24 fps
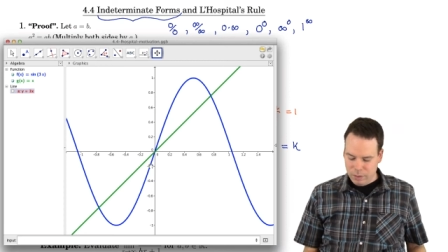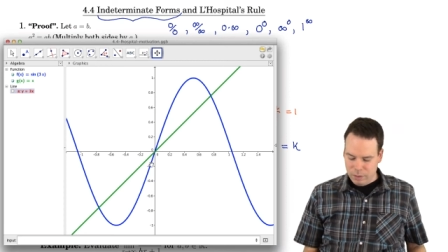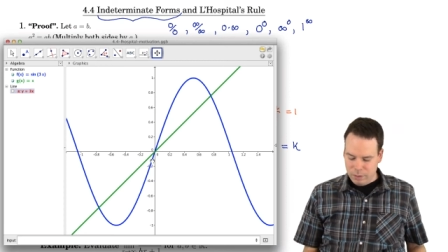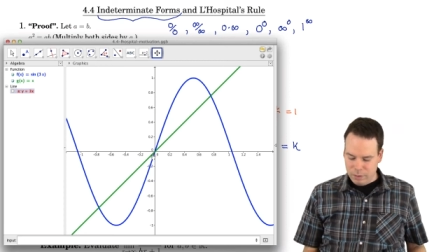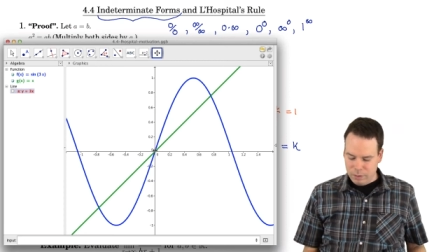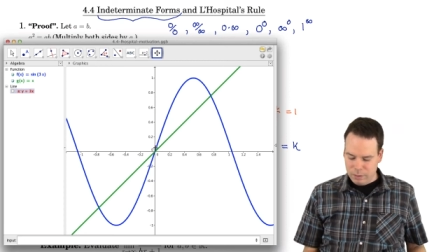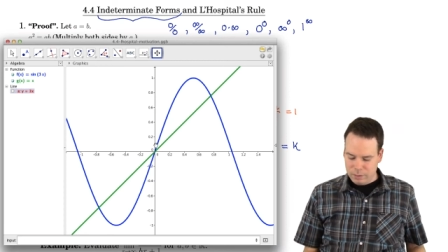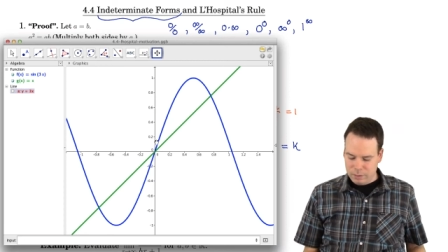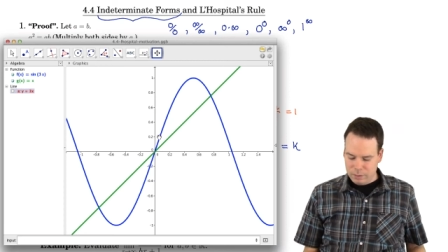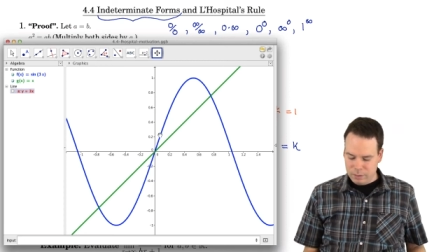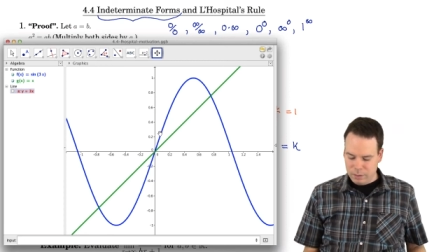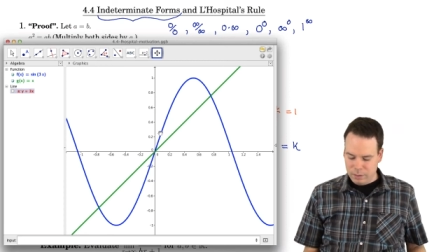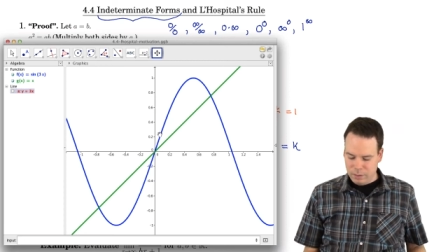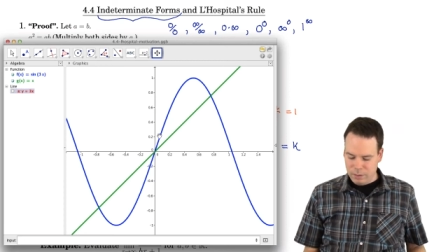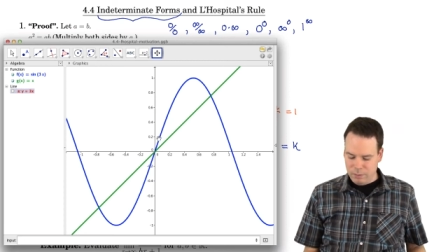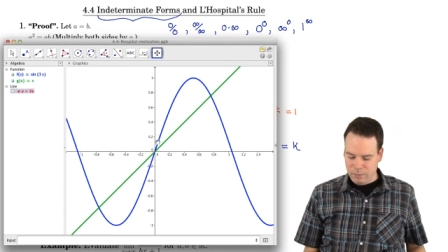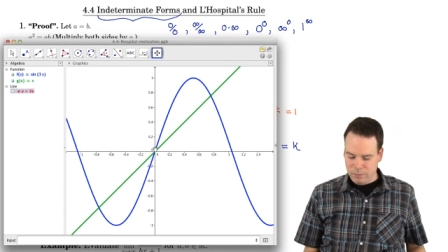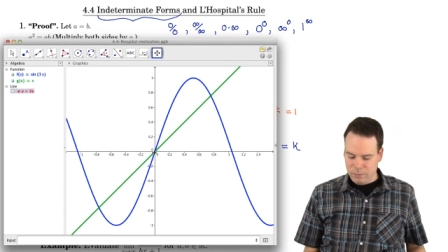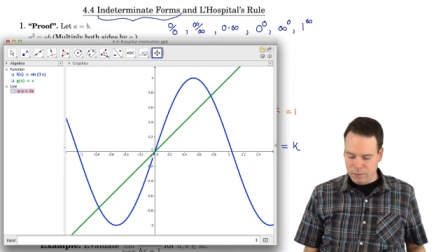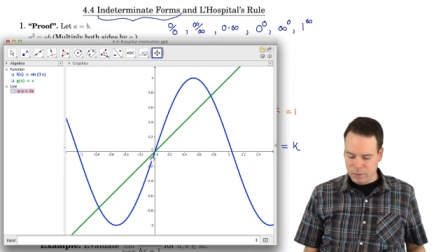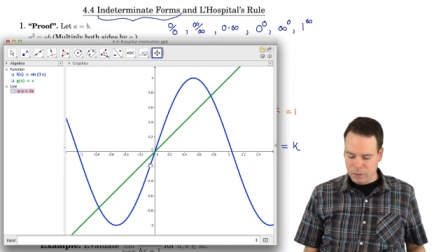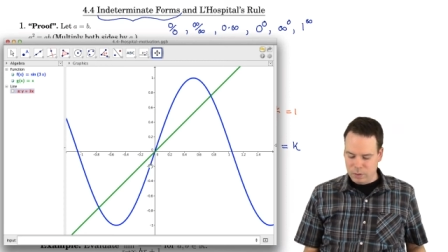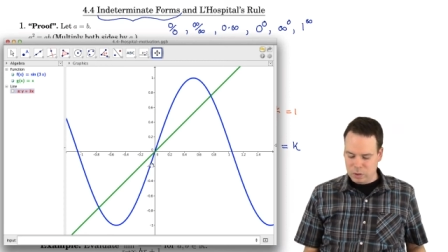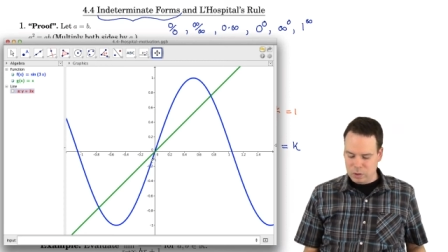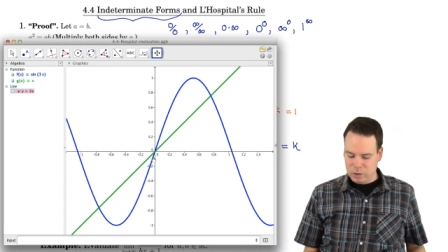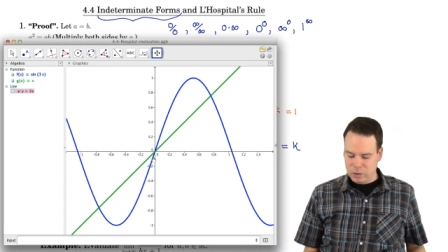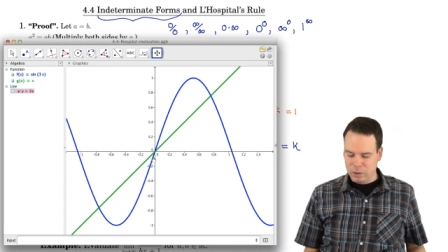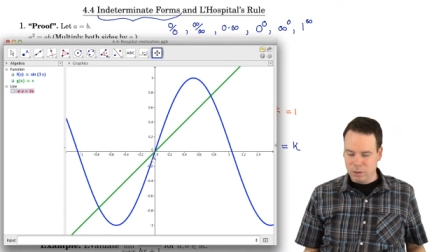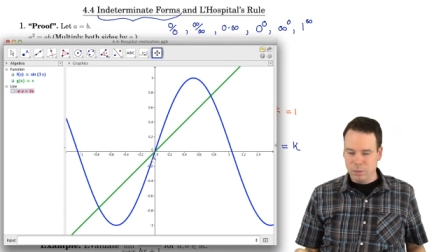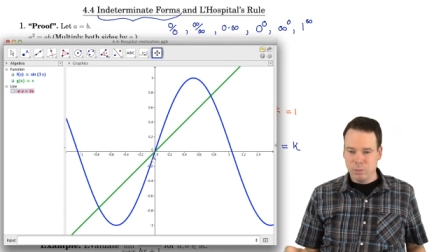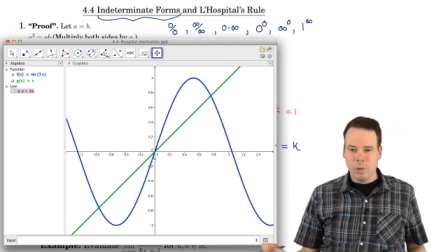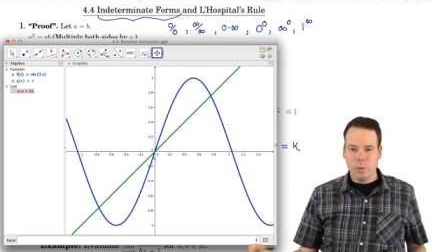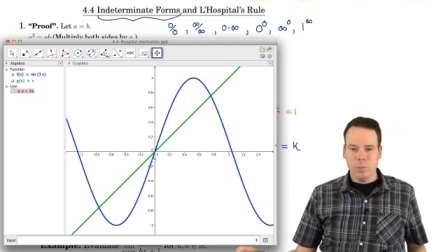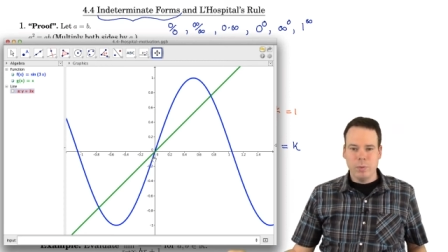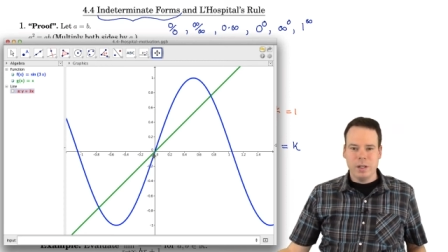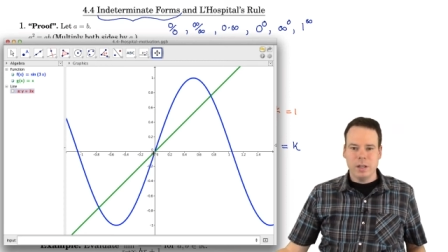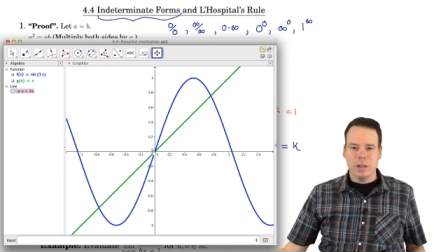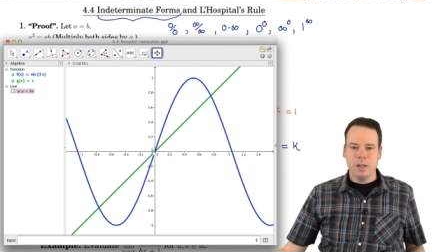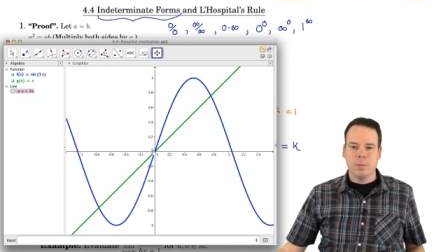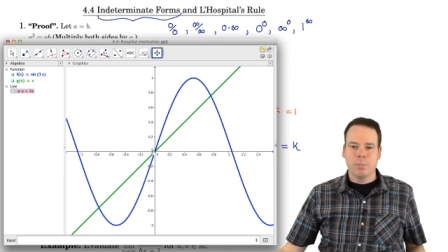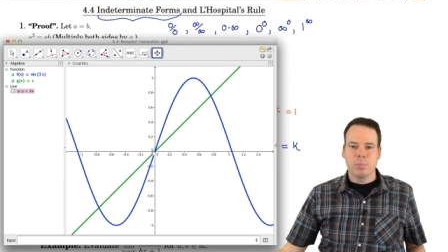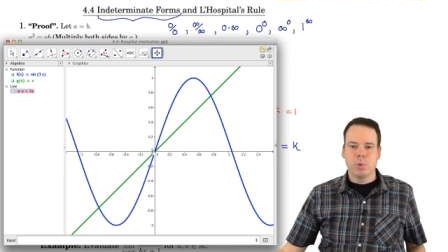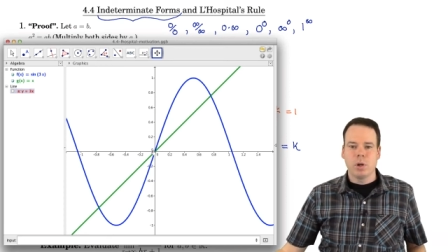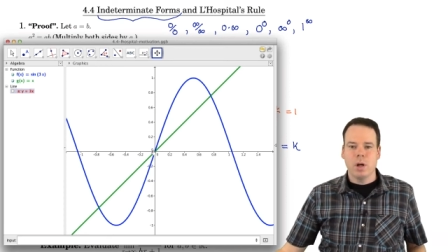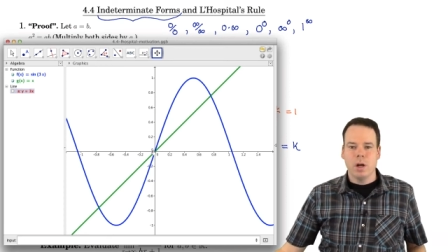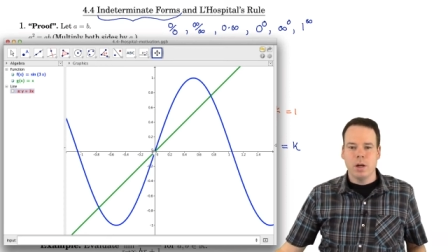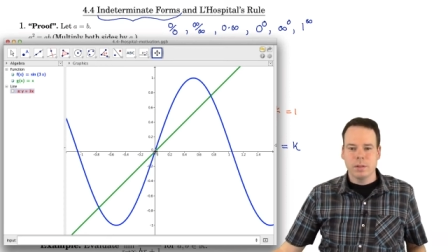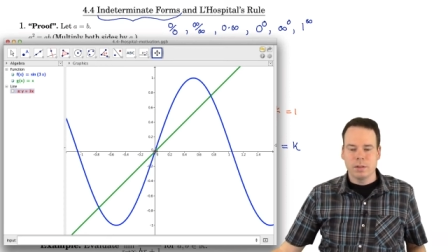the sine function, well, we can
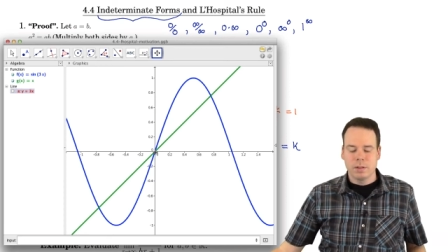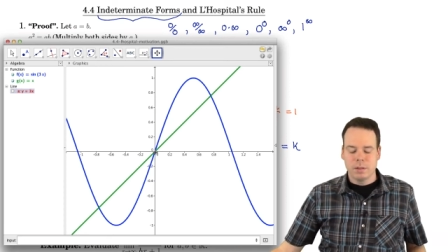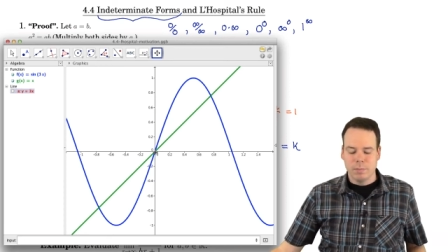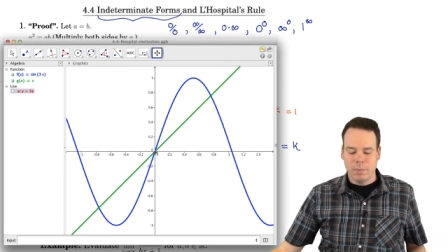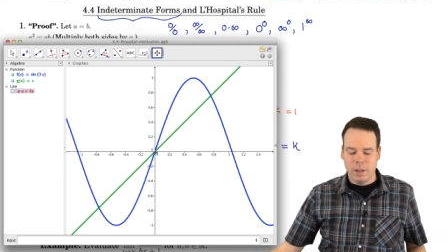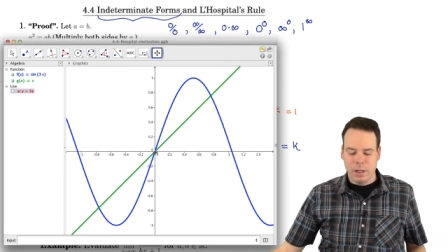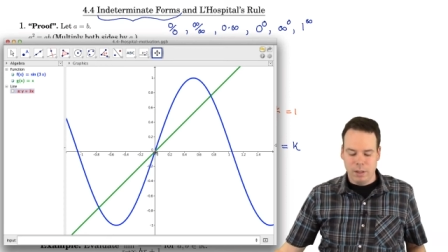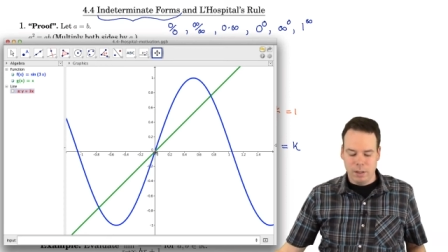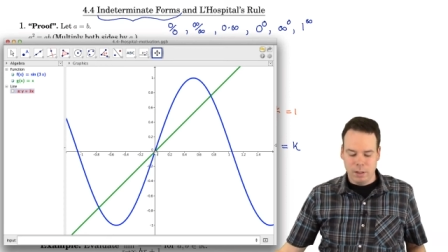approximate